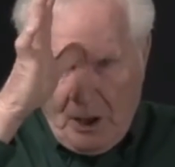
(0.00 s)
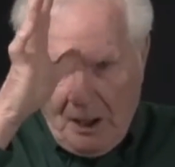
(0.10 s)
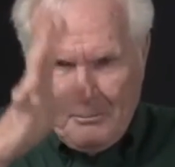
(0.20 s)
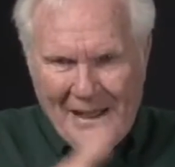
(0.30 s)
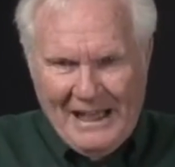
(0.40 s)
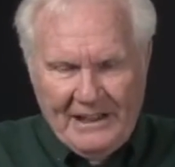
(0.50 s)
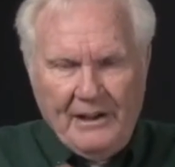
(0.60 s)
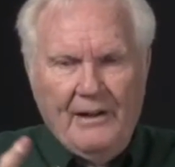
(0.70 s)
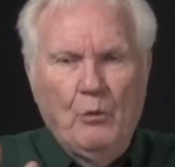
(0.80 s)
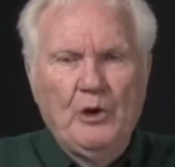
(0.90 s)
a
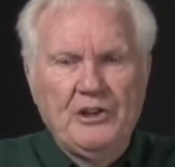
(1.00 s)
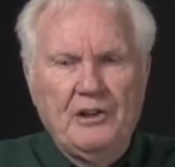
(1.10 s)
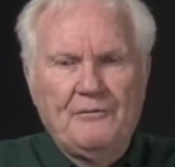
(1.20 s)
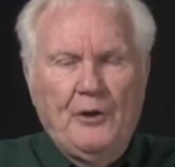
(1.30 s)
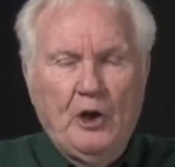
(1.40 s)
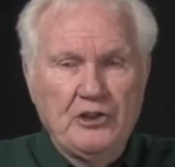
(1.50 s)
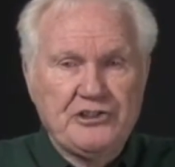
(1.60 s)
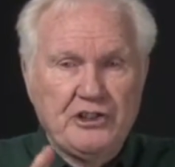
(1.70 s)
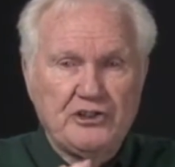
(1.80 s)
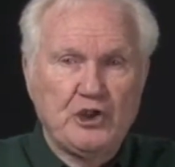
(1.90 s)
man, one of the
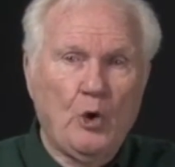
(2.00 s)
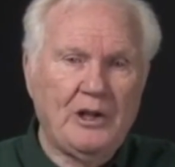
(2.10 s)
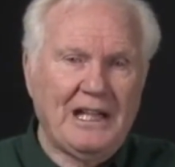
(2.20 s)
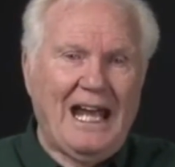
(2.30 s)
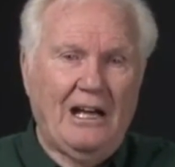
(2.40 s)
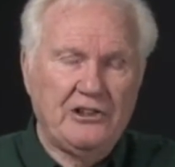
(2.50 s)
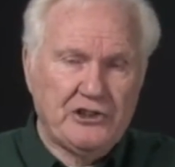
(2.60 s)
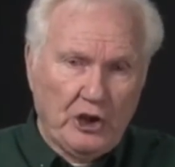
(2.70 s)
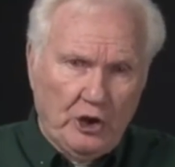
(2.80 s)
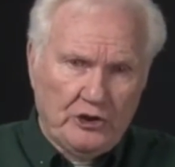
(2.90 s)
first to join our
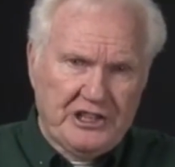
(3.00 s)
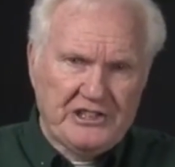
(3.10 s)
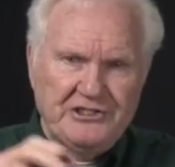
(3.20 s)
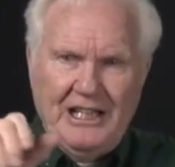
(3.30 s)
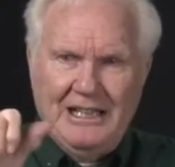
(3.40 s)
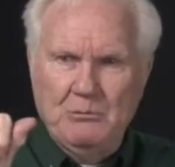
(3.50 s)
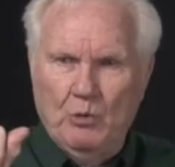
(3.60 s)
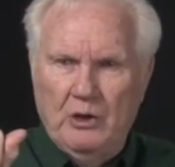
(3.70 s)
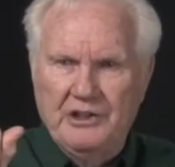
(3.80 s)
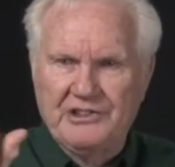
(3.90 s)
church, his name
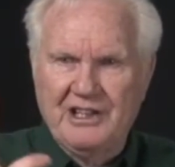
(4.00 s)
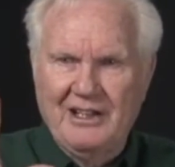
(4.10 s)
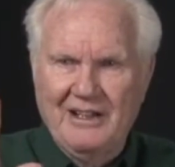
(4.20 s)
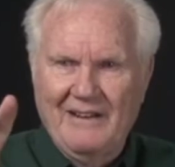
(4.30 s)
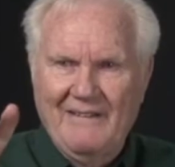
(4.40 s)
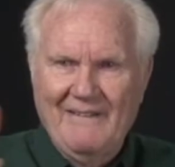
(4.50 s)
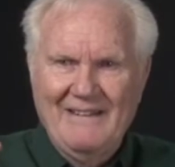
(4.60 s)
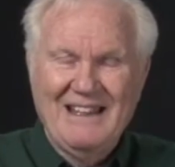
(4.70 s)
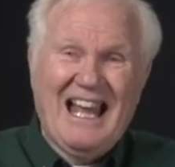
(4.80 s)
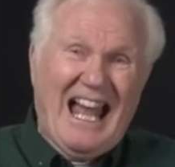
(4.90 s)
was
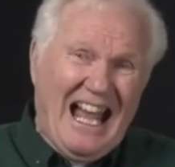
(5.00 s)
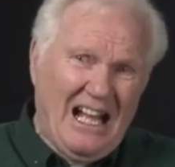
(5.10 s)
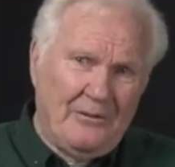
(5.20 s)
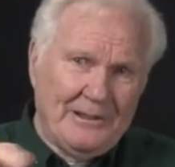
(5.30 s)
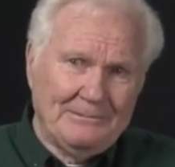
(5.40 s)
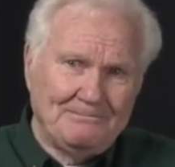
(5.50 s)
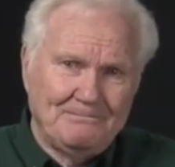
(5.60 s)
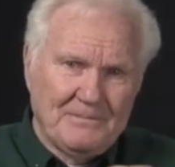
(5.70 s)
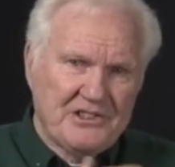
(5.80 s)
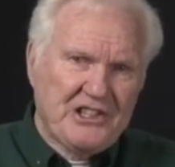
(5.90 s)
Alvin.
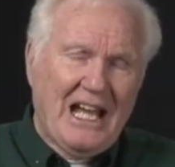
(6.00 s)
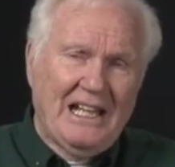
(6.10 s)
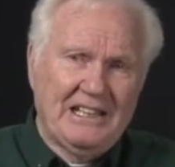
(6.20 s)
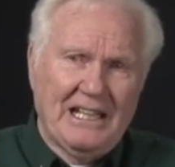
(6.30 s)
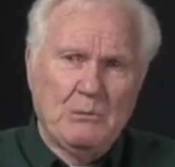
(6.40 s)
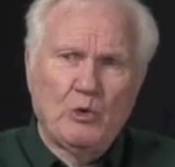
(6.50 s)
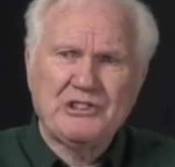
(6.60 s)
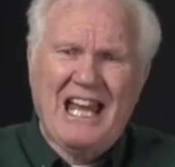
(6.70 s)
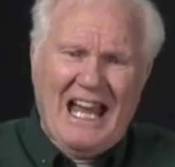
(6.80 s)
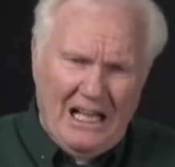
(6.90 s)
Sign name
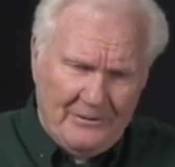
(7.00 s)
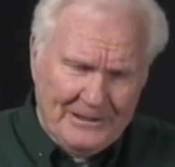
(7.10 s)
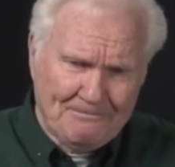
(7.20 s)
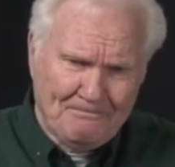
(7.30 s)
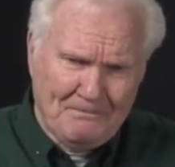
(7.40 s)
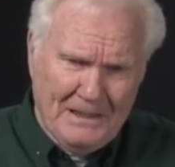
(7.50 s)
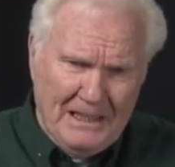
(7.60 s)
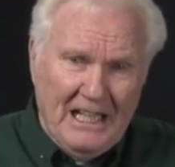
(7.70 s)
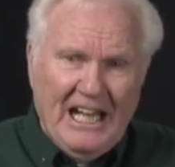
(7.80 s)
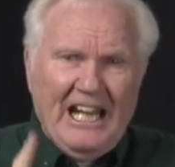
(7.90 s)
was Alvin.
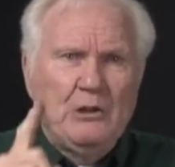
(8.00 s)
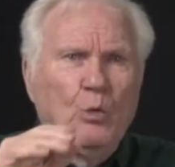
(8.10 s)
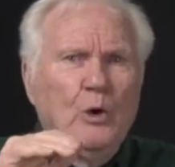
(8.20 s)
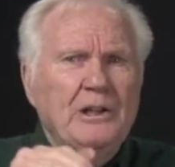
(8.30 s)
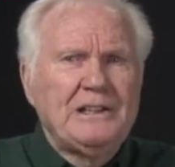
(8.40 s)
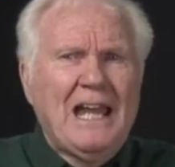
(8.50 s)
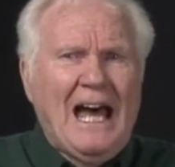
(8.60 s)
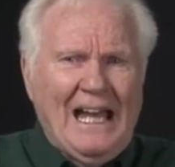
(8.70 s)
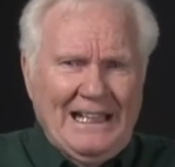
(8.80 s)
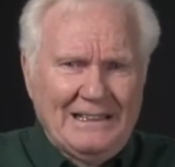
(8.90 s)
And one
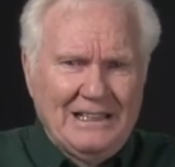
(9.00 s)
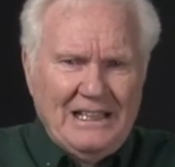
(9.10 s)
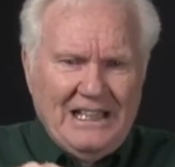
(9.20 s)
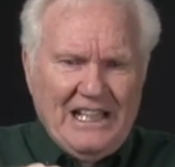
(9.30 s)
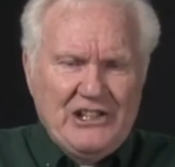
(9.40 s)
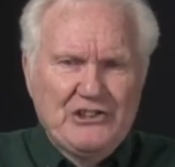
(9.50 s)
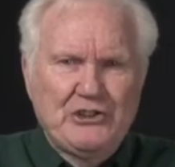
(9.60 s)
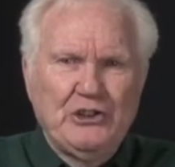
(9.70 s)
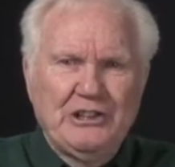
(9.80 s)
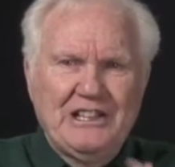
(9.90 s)
night he
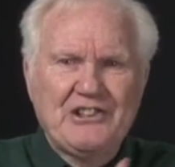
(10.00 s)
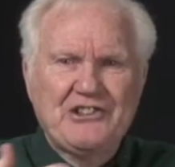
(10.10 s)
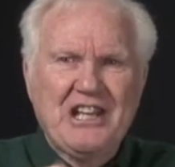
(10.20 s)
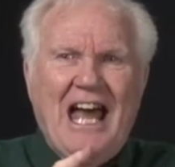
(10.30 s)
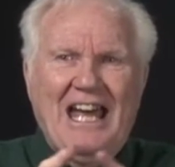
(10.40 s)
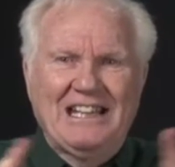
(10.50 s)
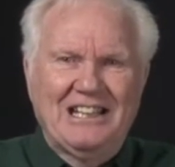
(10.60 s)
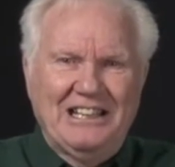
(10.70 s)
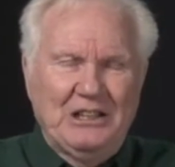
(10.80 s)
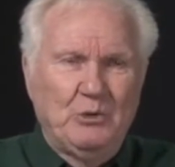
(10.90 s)
stood in sign
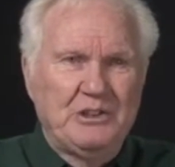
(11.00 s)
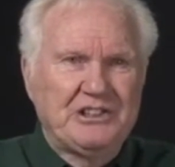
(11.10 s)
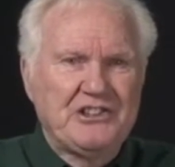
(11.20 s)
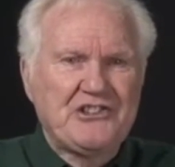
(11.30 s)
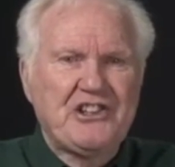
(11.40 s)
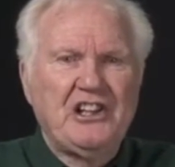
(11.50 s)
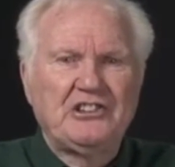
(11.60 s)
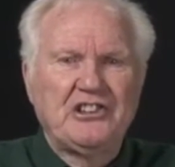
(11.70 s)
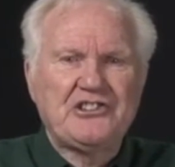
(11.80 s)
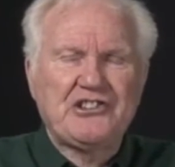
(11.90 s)
language and
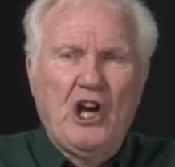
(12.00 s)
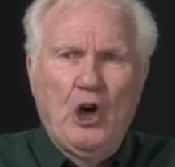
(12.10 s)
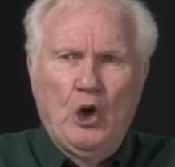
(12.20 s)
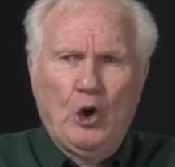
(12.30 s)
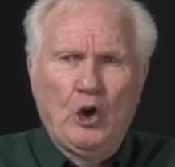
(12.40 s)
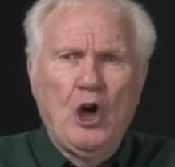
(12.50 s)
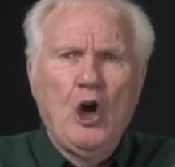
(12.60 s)
sung the song,